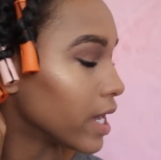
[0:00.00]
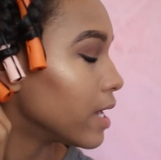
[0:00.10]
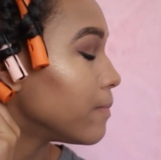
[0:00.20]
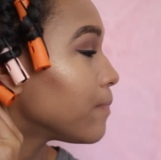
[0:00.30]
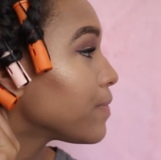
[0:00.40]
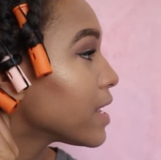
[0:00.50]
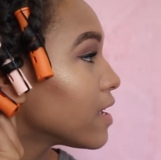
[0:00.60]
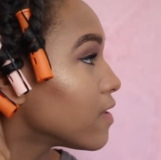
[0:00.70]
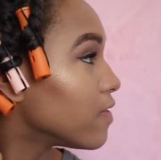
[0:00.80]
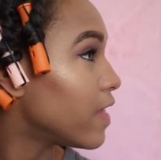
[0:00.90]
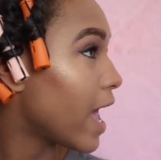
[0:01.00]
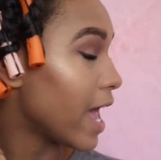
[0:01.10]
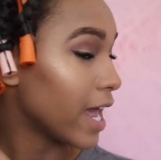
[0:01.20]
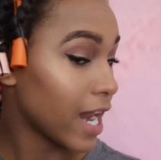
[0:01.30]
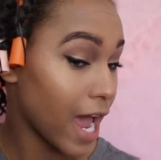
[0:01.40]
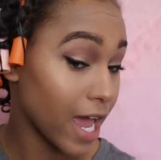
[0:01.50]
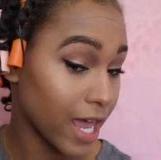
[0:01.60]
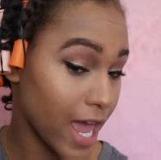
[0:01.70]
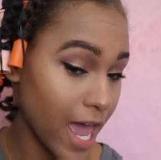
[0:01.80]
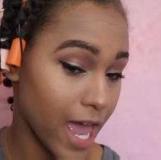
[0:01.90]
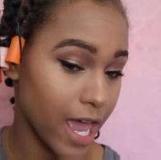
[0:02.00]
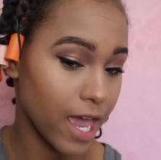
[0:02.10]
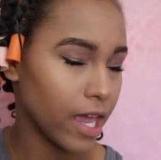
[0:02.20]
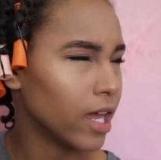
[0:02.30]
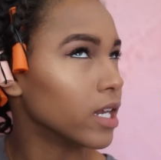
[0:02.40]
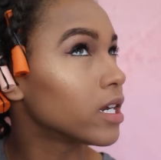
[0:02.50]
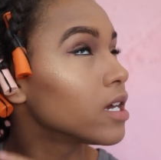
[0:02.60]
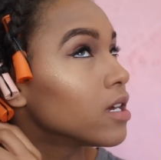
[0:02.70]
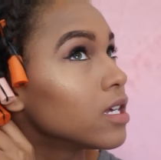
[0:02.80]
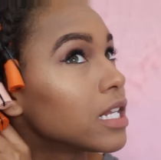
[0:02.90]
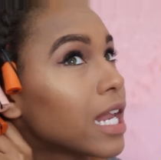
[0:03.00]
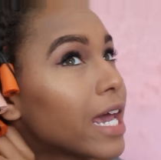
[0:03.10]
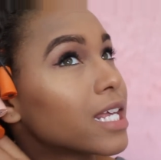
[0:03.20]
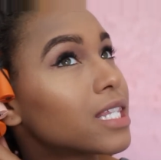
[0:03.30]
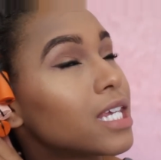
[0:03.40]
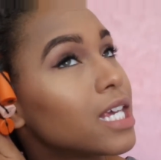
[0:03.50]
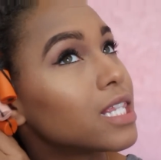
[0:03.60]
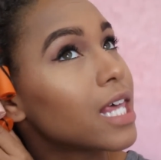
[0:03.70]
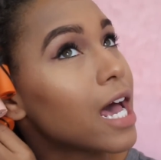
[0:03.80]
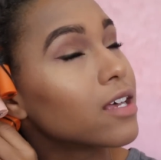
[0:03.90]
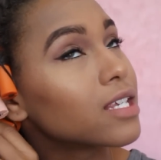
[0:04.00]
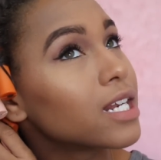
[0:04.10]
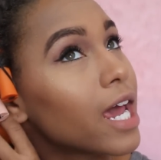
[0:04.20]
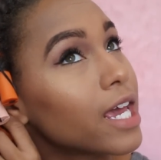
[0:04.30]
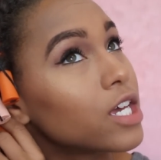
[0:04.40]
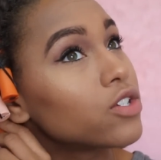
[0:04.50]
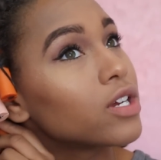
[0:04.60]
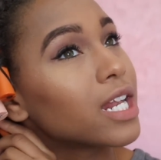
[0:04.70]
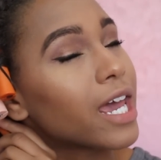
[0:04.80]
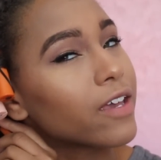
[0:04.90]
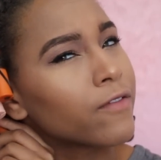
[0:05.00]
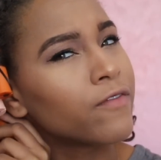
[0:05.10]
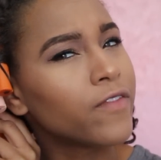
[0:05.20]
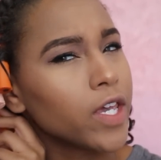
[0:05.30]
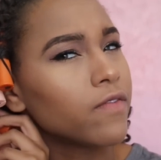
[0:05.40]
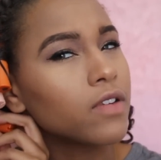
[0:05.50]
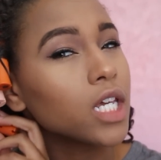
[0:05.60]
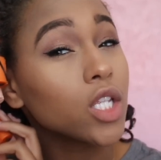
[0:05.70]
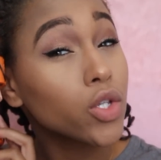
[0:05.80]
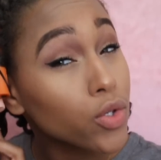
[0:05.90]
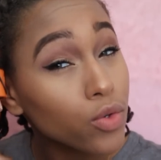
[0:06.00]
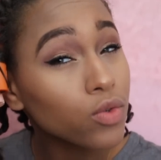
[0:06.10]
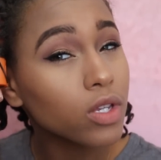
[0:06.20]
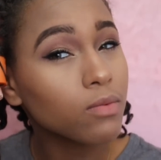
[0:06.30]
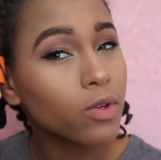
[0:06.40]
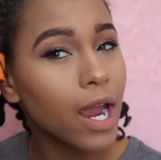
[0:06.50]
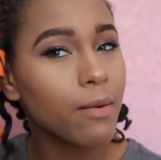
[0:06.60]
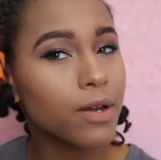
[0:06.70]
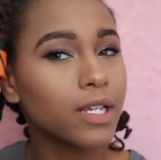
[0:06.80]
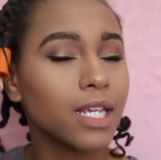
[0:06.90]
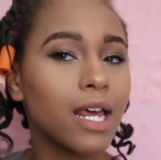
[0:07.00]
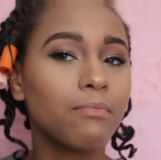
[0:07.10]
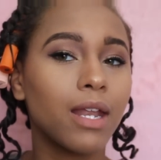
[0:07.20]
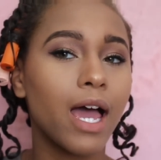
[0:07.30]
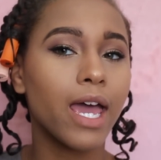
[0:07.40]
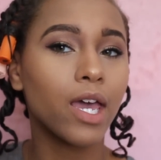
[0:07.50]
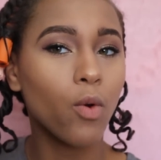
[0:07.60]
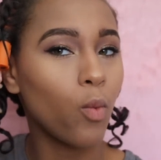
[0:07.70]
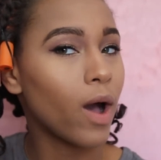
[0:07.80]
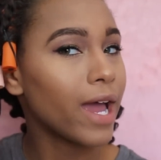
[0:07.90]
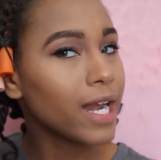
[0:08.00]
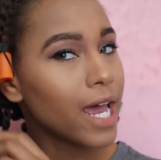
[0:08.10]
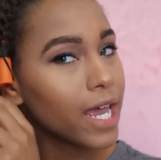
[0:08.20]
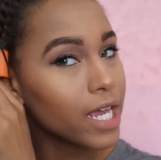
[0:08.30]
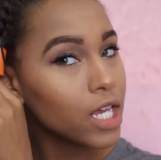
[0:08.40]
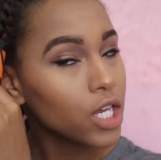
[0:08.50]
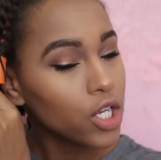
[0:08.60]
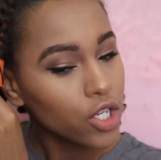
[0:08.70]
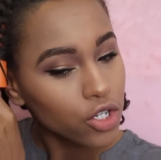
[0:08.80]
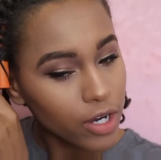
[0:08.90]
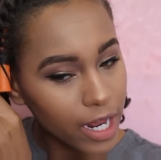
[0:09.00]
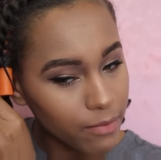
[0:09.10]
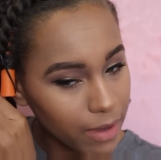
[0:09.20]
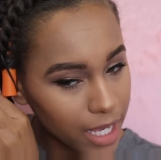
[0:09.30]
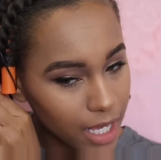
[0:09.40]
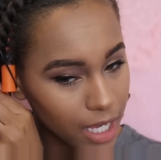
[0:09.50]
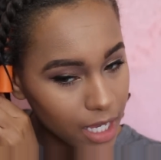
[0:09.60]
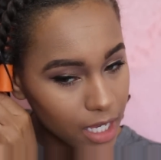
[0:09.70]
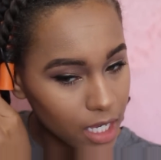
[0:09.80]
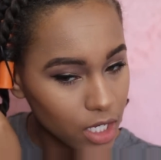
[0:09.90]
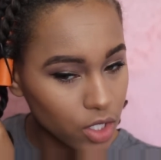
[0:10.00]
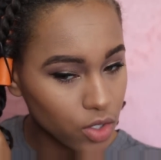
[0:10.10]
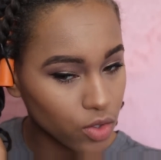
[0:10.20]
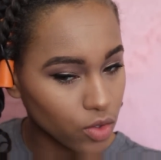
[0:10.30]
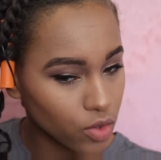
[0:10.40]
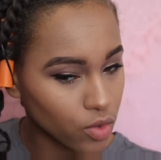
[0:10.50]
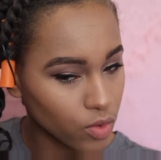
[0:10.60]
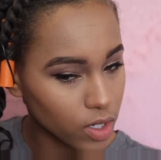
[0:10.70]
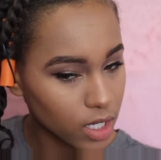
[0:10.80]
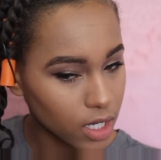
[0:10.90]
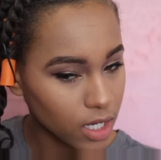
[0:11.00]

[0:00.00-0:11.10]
up that I had like 10,952 subscribers, and I'm like, why not try to make it to